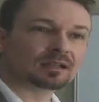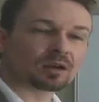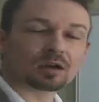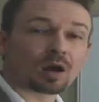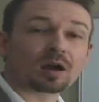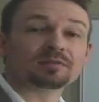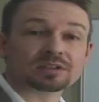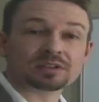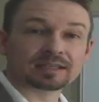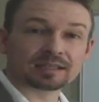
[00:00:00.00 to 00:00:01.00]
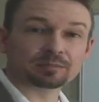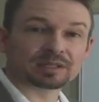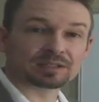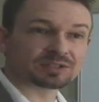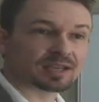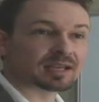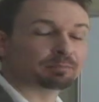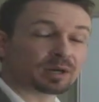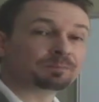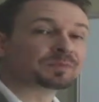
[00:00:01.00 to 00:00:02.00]
are obviously in a peak
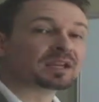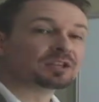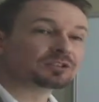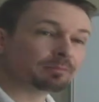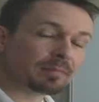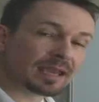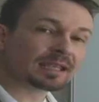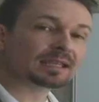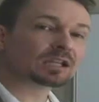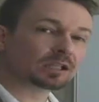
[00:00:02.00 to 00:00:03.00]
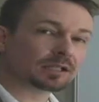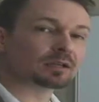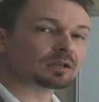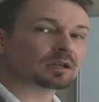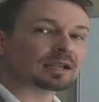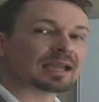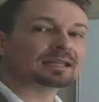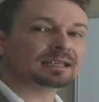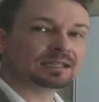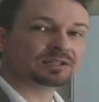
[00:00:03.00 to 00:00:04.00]
state. But to make it clearer
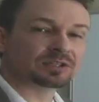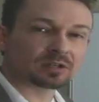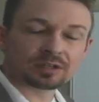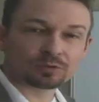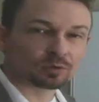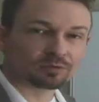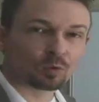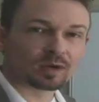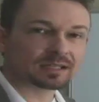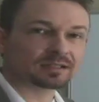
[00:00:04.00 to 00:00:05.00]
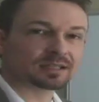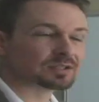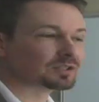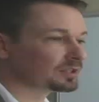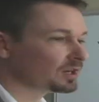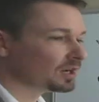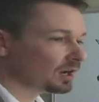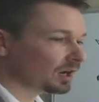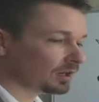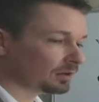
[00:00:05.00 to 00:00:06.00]
and easier and to avoid this
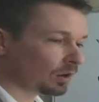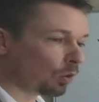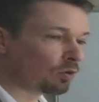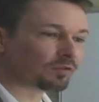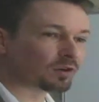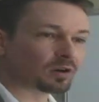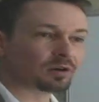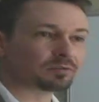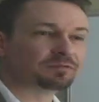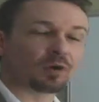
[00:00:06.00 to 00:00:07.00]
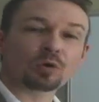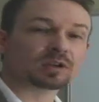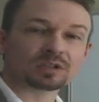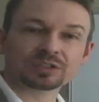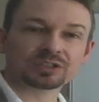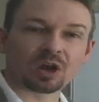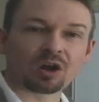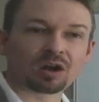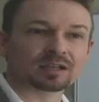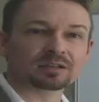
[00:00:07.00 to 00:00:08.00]
over focus
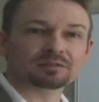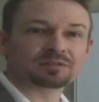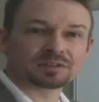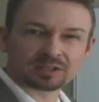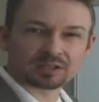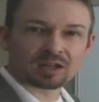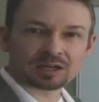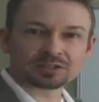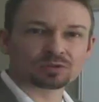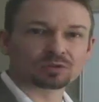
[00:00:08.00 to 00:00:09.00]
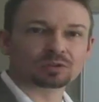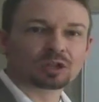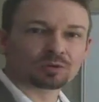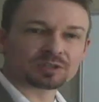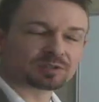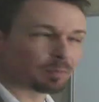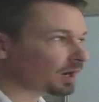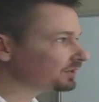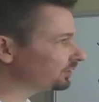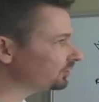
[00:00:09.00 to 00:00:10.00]
on physiological
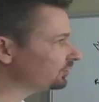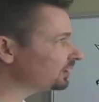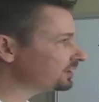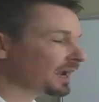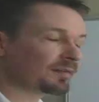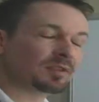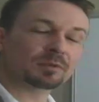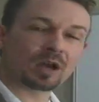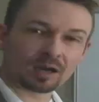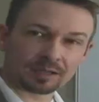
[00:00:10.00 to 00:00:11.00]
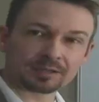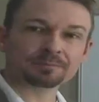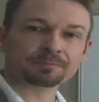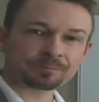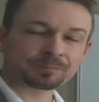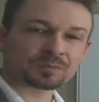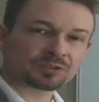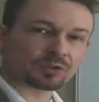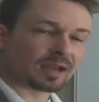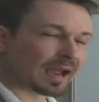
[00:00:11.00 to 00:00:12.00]
responses. Just have them nod.
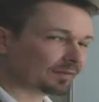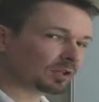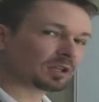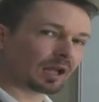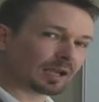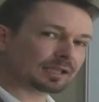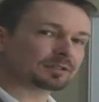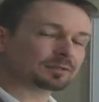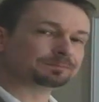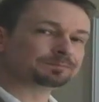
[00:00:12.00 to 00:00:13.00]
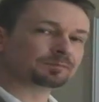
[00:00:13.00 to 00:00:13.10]
So you have your client